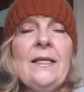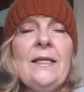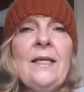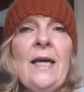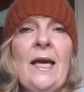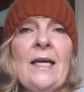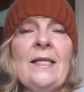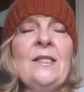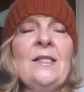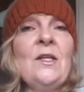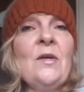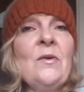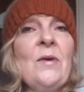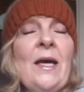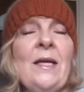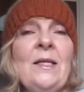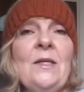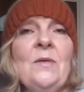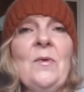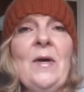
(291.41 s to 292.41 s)
Yes, so
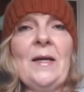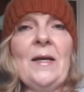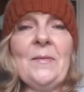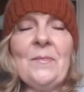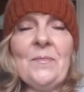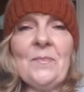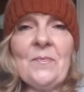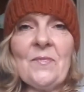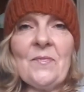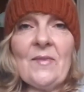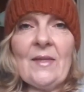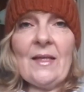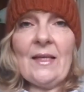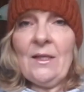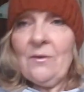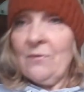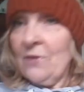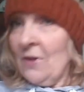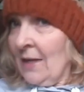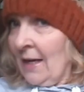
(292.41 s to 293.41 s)
anyway,
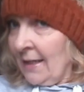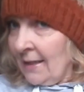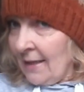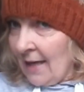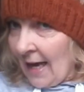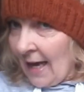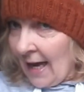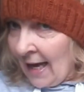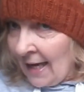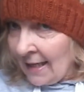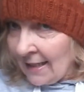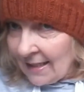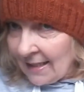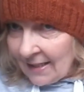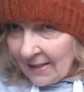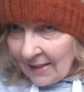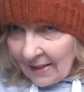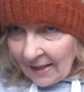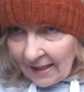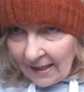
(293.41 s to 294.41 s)
if you like the hat
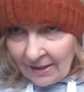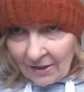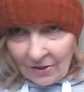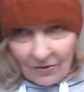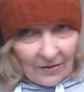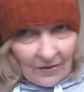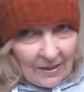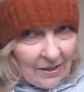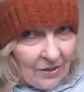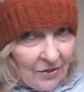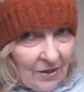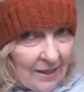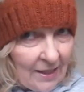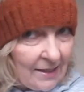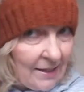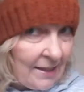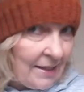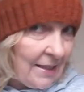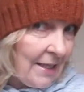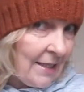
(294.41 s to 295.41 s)
and you're
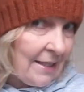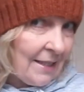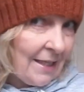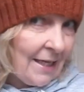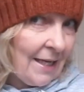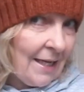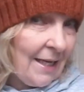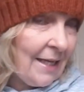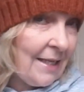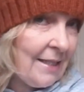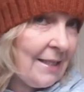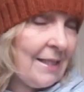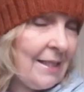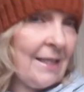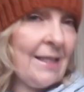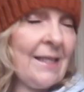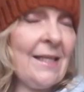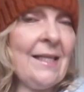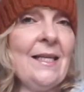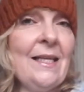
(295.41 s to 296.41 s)
interested in
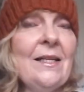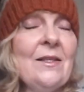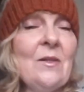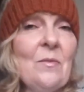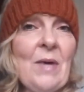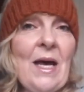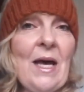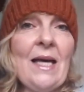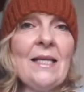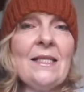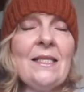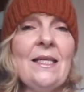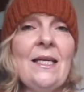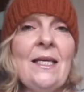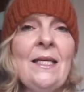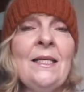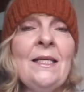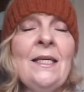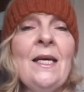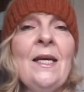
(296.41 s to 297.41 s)
the
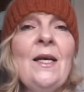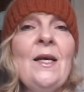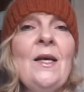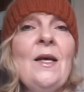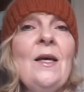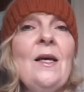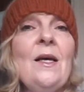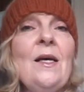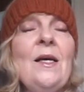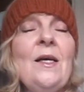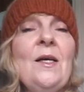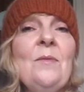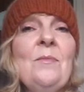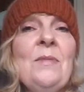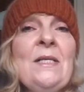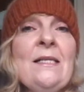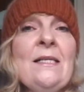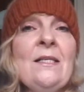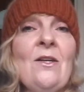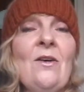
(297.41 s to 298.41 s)
pattern,
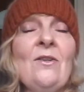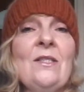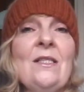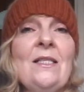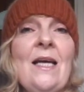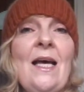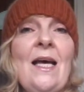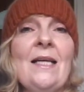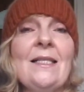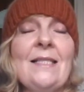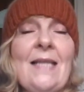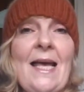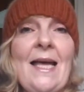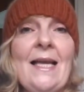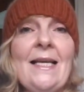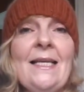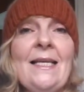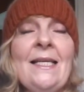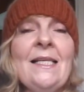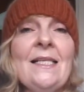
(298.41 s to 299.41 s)
please contact
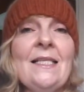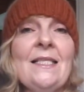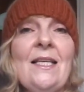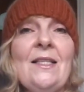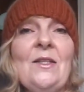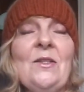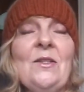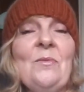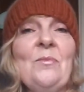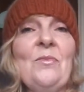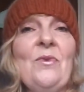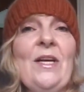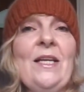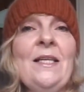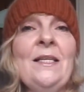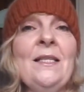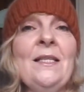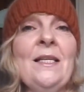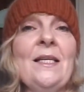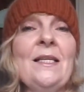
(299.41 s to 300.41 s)
Ellie at Tyddyn,
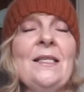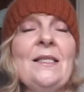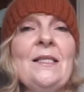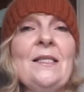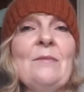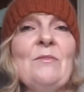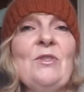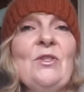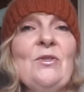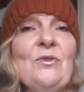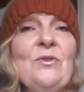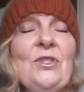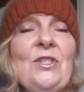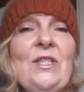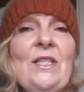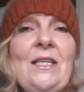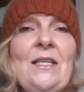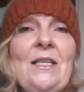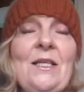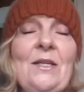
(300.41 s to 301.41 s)
Bryn, and I'm sure
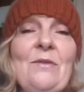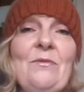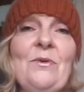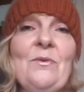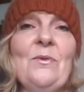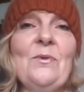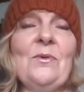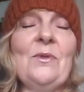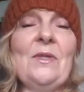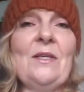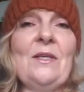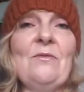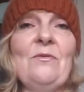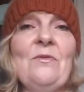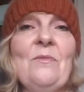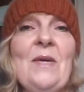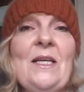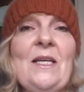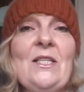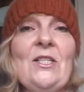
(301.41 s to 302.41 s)
she can give you all the
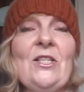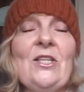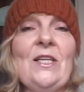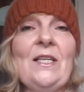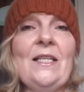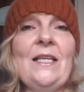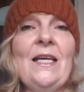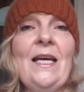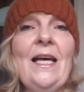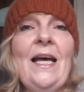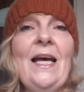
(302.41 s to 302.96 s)
information.